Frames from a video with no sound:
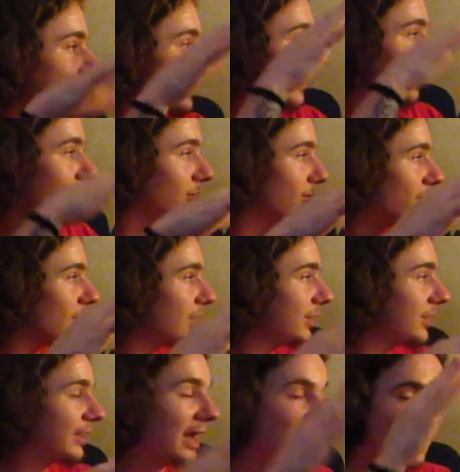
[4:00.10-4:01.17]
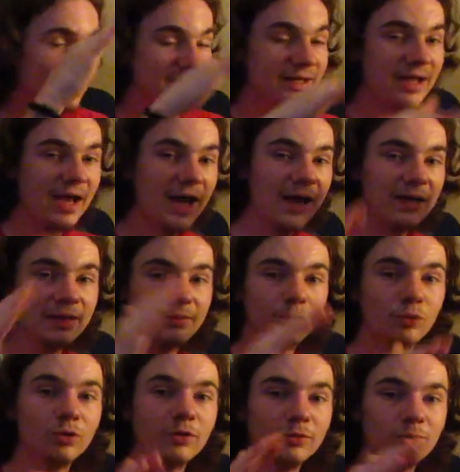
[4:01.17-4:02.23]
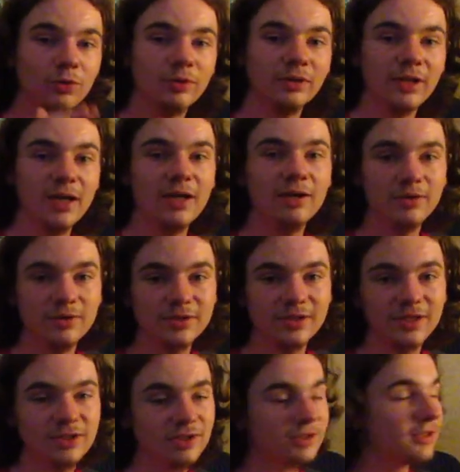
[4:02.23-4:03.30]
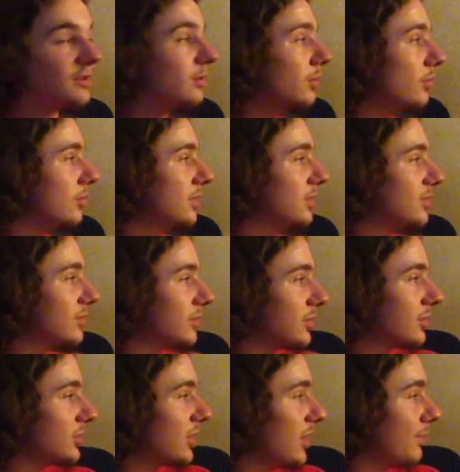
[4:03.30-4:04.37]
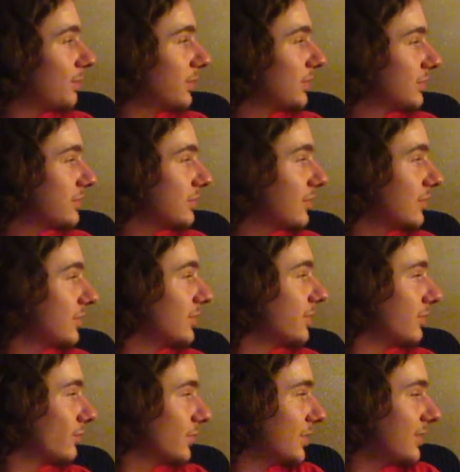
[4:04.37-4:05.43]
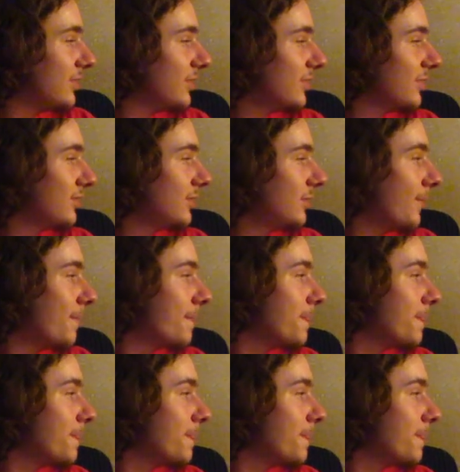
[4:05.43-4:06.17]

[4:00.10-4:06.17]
layered them on and as I added more and more layers, they just slowly took shape and started to look really good.